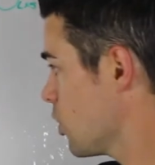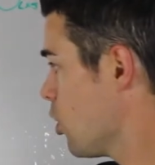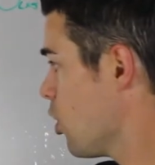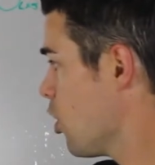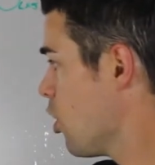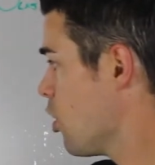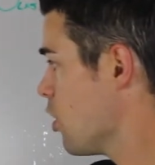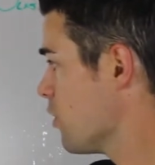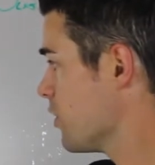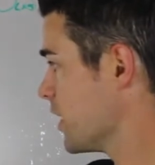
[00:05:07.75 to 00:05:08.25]

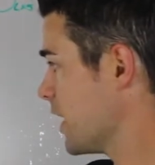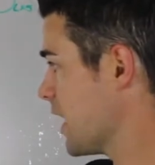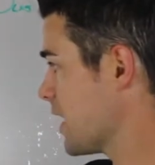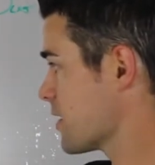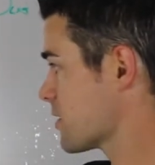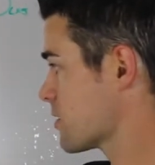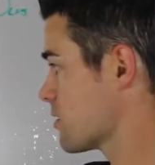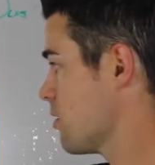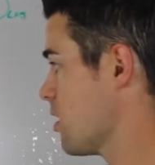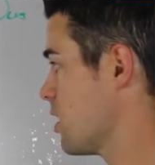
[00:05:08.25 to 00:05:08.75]
On the
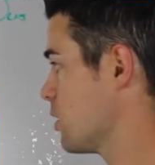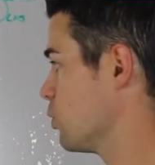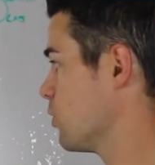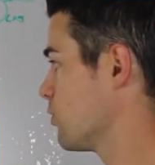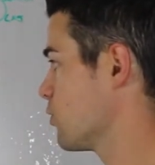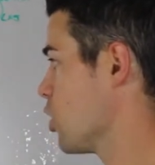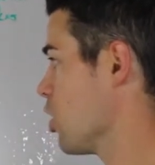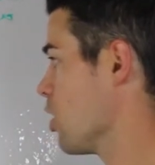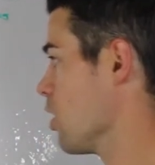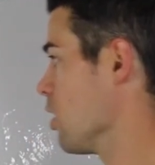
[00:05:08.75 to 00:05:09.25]
other side,
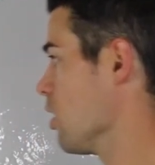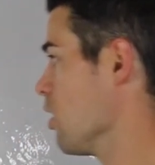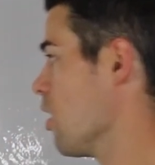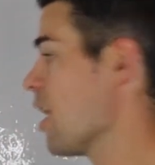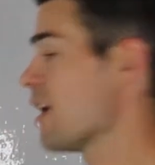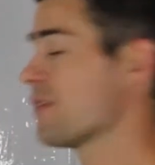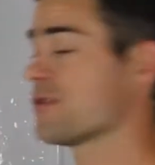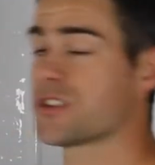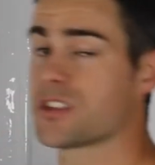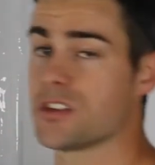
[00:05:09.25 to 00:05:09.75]
we've got
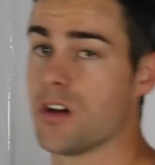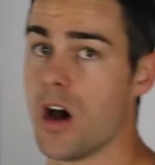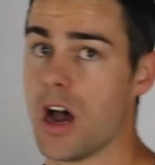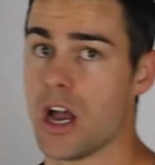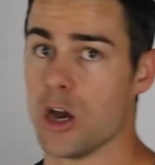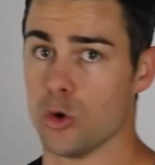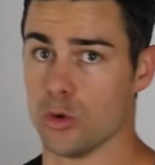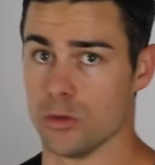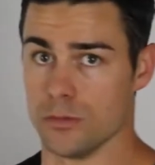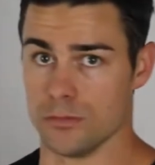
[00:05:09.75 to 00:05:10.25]

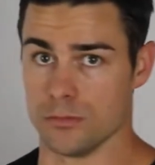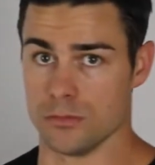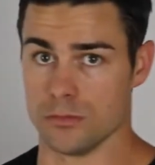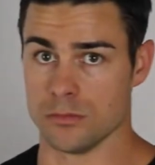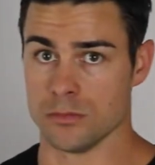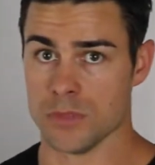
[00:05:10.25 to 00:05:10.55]
lifestyle.